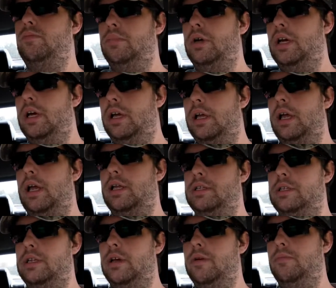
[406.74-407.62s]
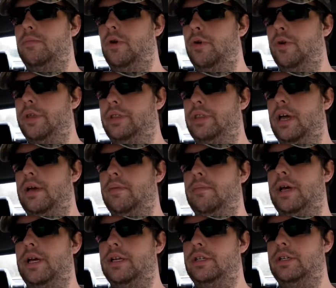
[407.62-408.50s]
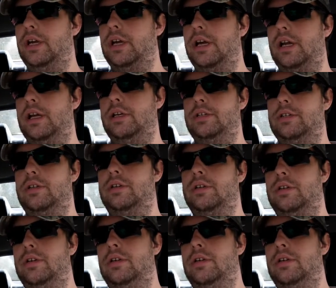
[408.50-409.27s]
but at some point that may change,